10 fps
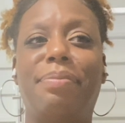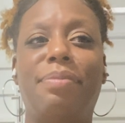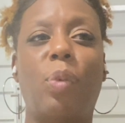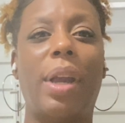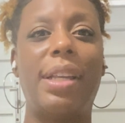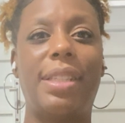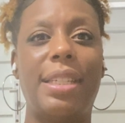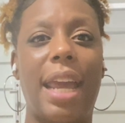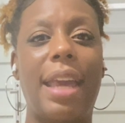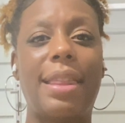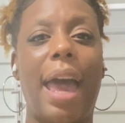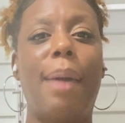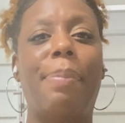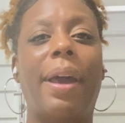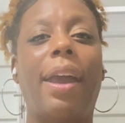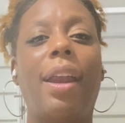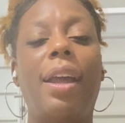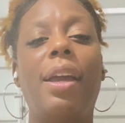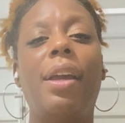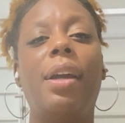ways to take that. But
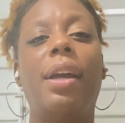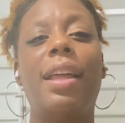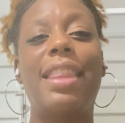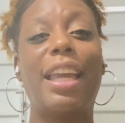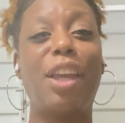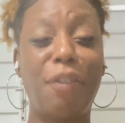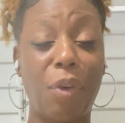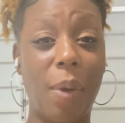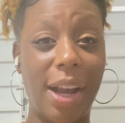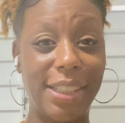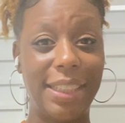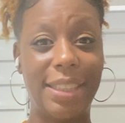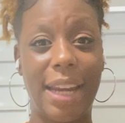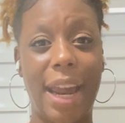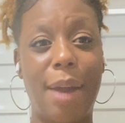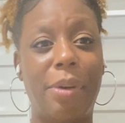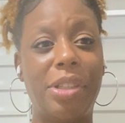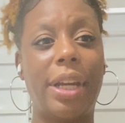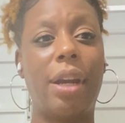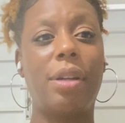thank you for watching today. I
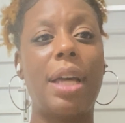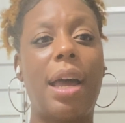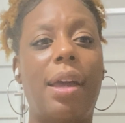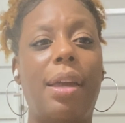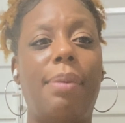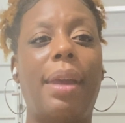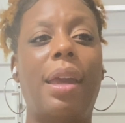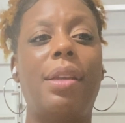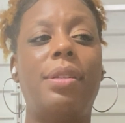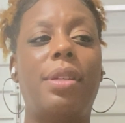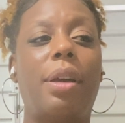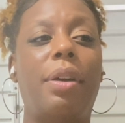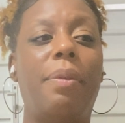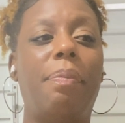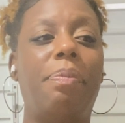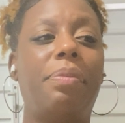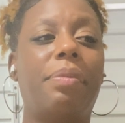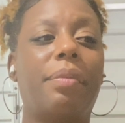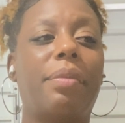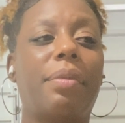appreciate your time, and I'm
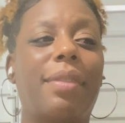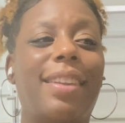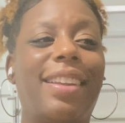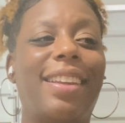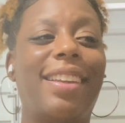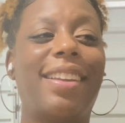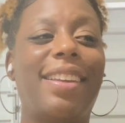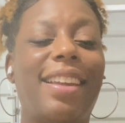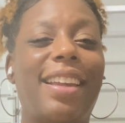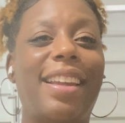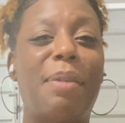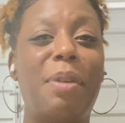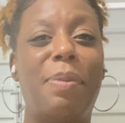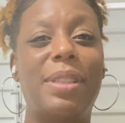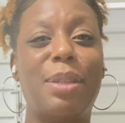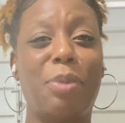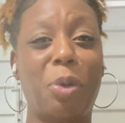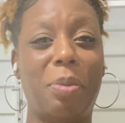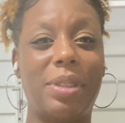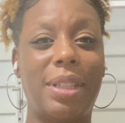going to put some
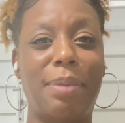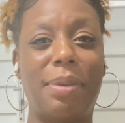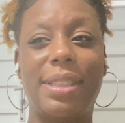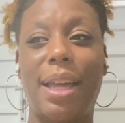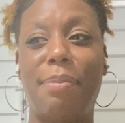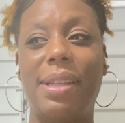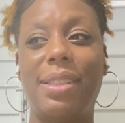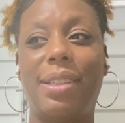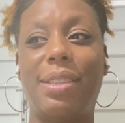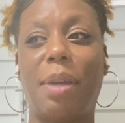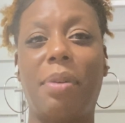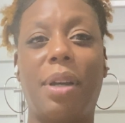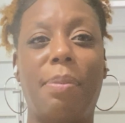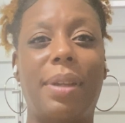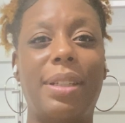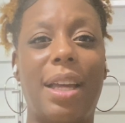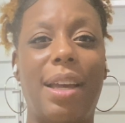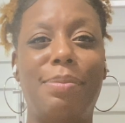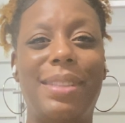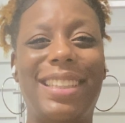bloopers up because I messed this up a couple of
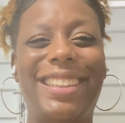times.